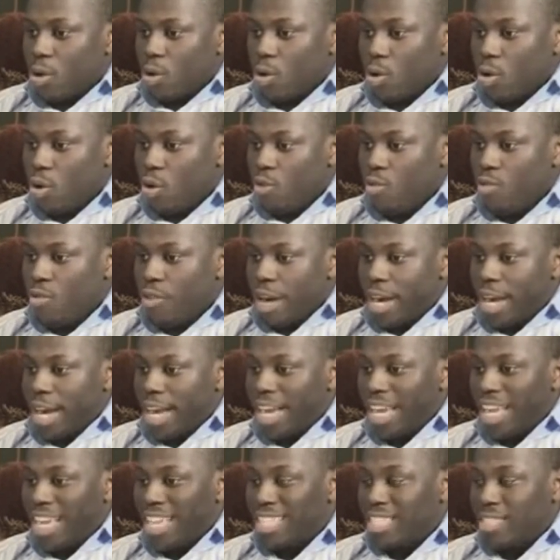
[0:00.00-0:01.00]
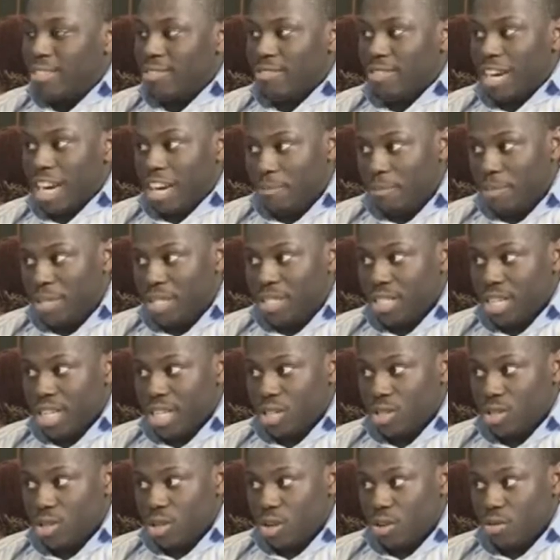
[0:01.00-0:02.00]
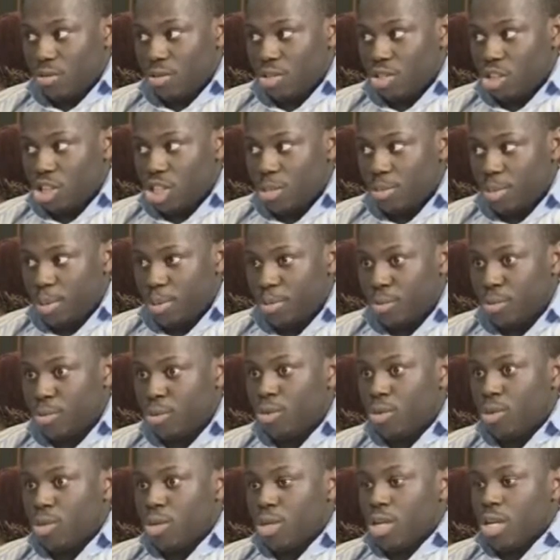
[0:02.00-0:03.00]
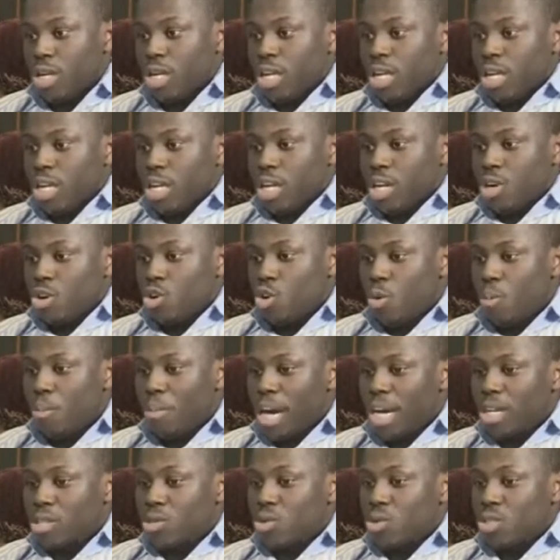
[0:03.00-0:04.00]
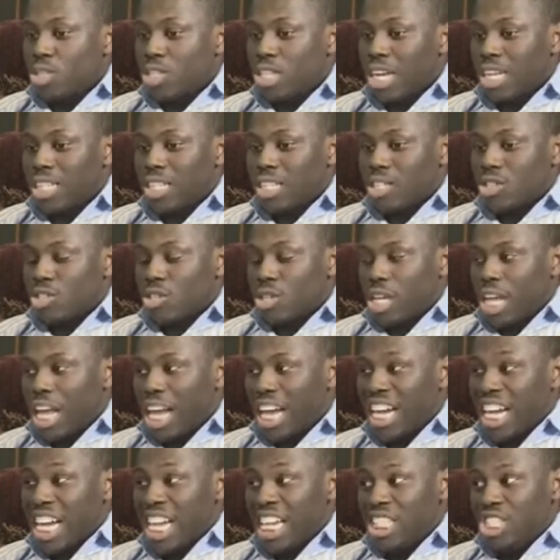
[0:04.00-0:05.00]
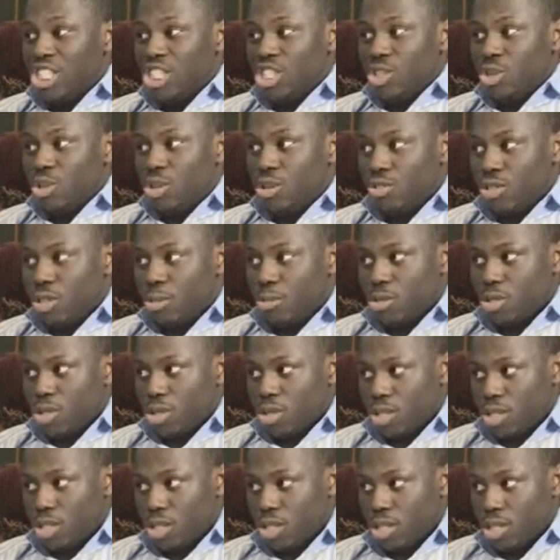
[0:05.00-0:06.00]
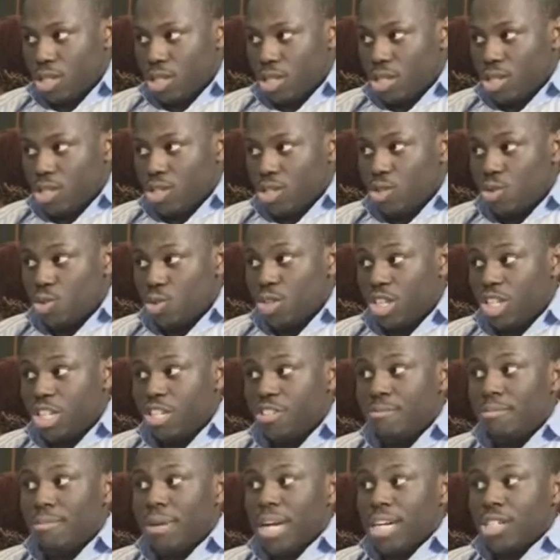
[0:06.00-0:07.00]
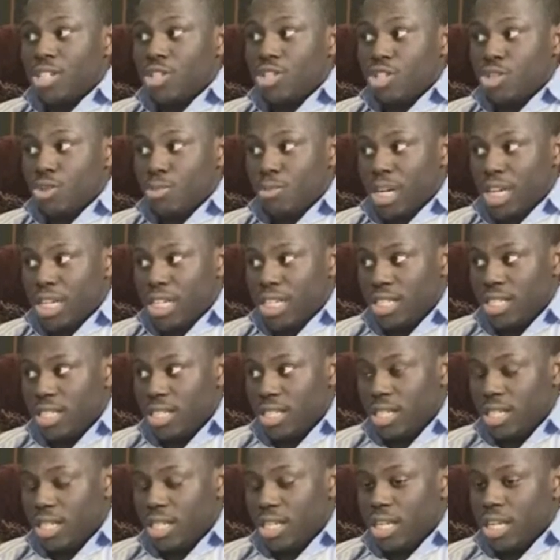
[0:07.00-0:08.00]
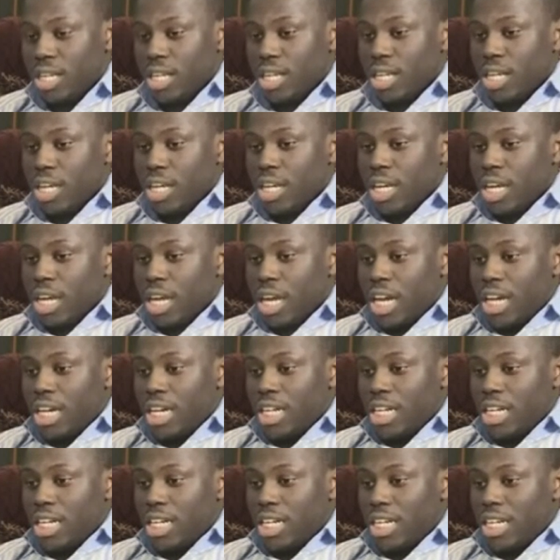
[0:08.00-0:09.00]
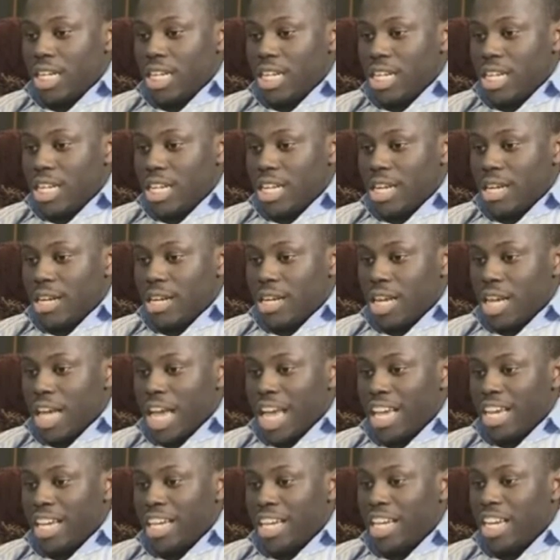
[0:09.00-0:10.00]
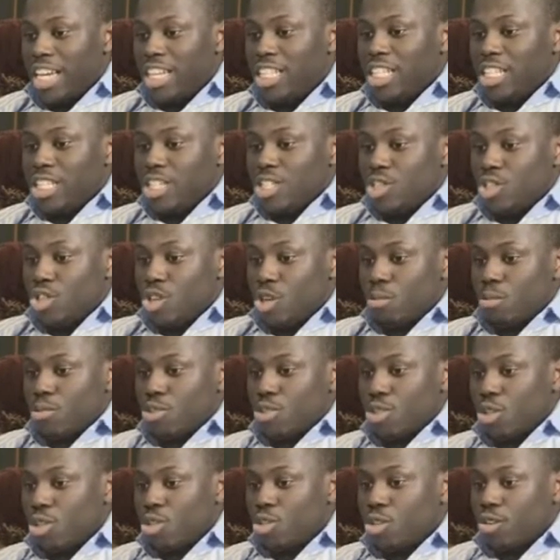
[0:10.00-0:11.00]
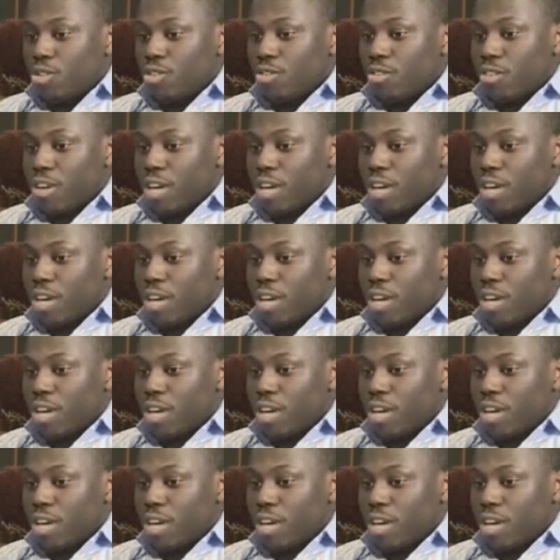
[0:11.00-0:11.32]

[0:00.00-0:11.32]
over 85% of such people go back to start an NGO of some sort to give back to humanity. And they engage in some sort of